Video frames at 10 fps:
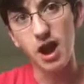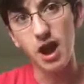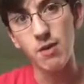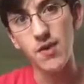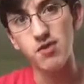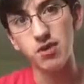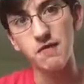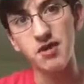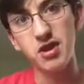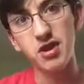I, I read the
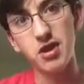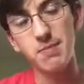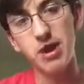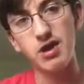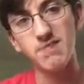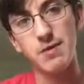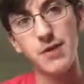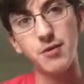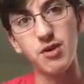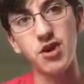trivia about
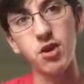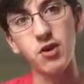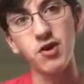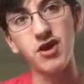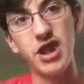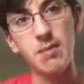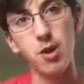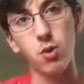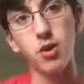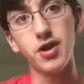Spider-Man three earlier today in
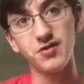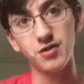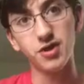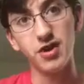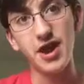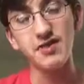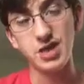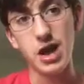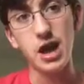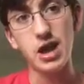my world history class
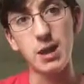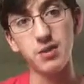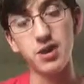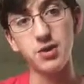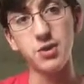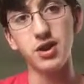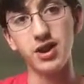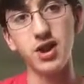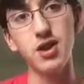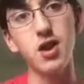and, I, am gonna do it
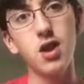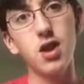again.